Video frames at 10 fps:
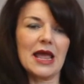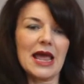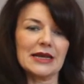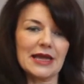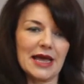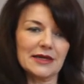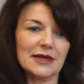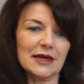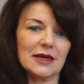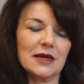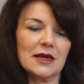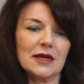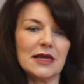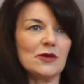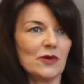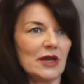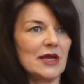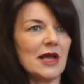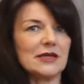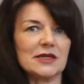And Canada
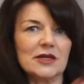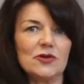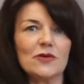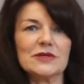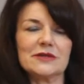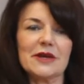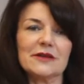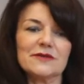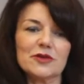equally has an enormous amount of